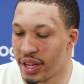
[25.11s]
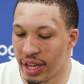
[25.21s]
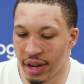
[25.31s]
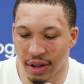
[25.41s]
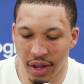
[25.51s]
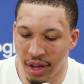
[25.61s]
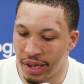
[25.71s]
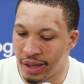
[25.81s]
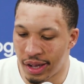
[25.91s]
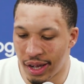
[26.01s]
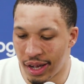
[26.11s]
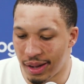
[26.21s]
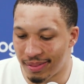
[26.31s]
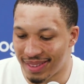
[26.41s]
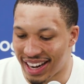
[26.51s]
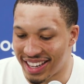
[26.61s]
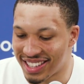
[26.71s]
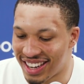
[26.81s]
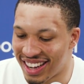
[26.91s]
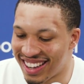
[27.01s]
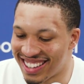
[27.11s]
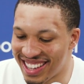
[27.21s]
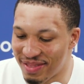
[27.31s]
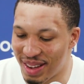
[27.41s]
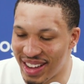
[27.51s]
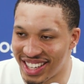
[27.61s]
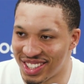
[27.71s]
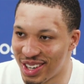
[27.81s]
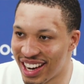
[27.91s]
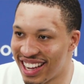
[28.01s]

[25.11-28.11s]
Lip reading: And then I guess Ime made a joke.